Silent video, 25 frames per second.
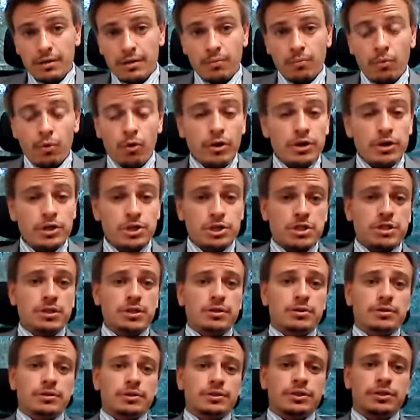More in
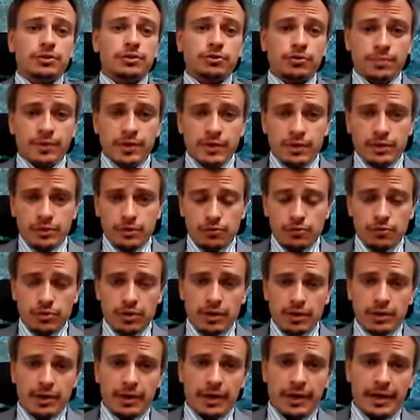general, the European
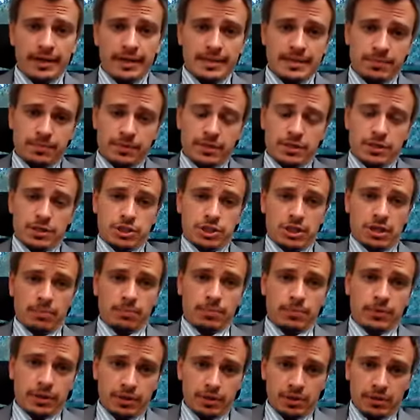Union has been a
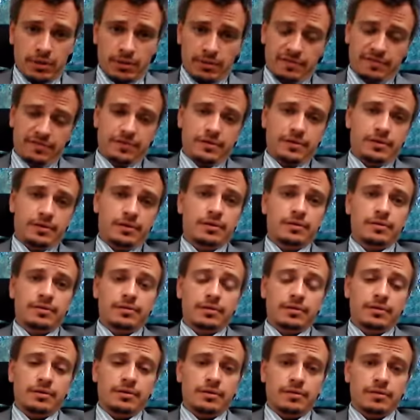champion of
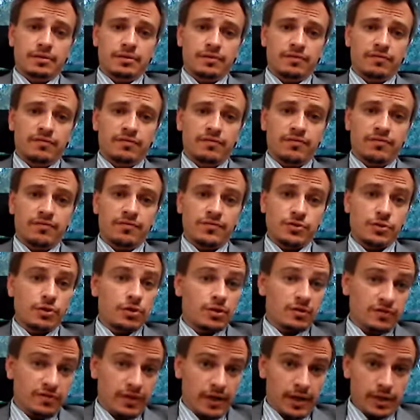
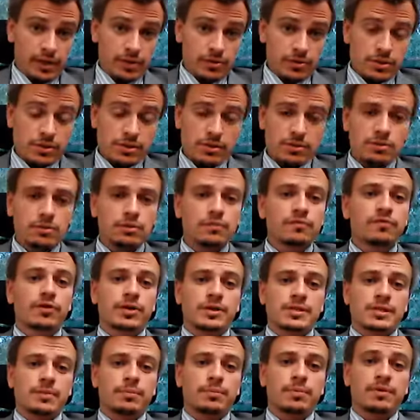certain values, for
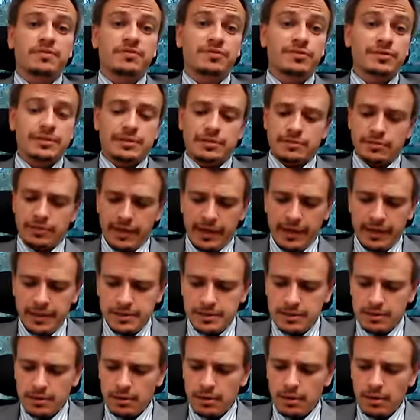example, free trade
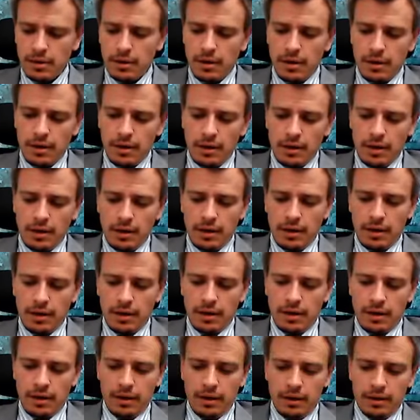
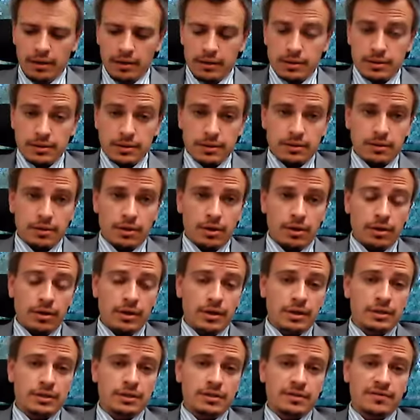and
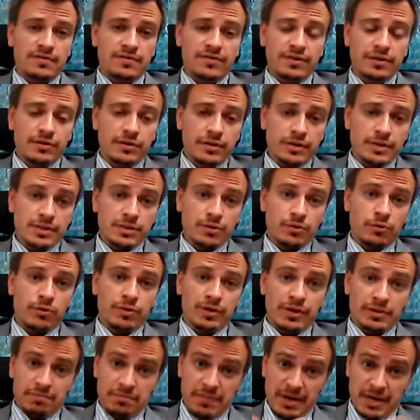non-interference,
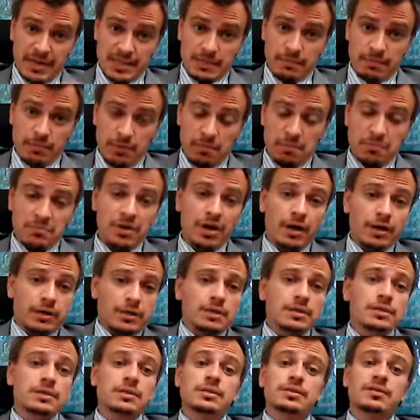or at maximum
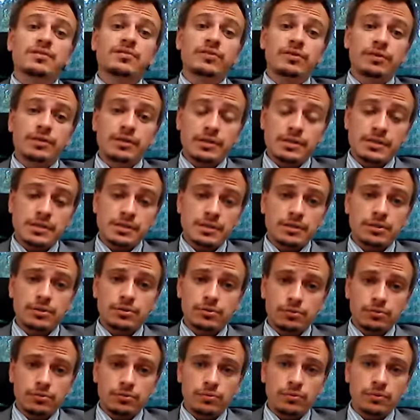non-interference
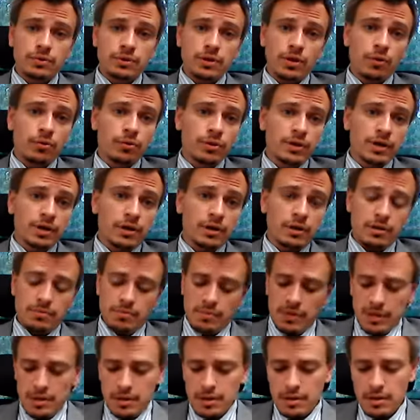into the own
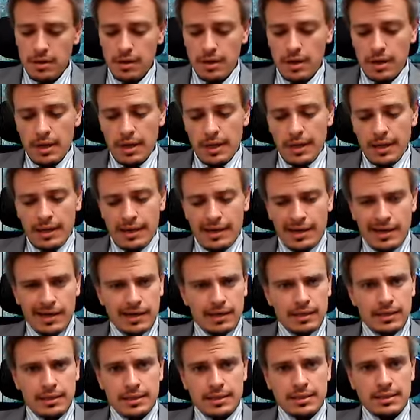economy.
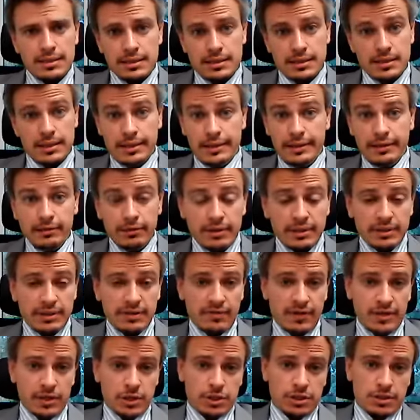And this is a clear
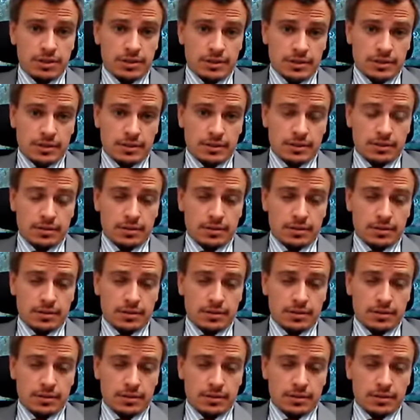interventionist